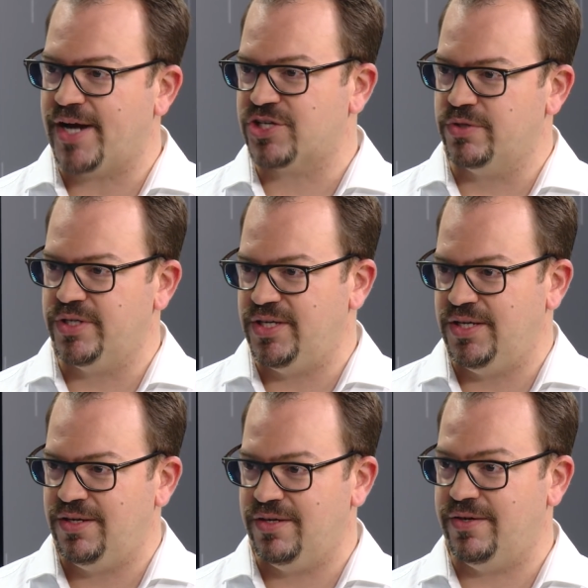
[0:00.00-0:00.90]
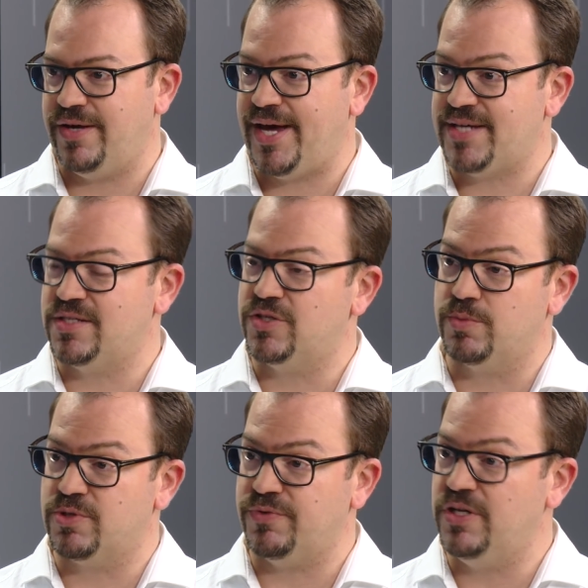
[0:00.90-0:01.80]
actually uh, has in
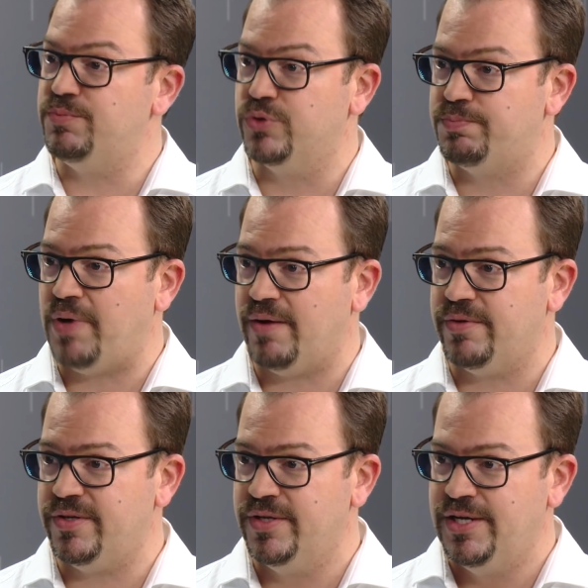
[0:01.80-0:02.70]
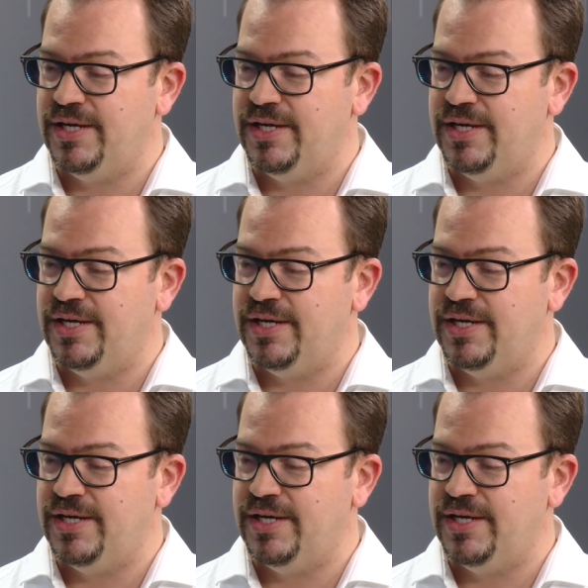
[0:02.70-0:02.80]
terms of input power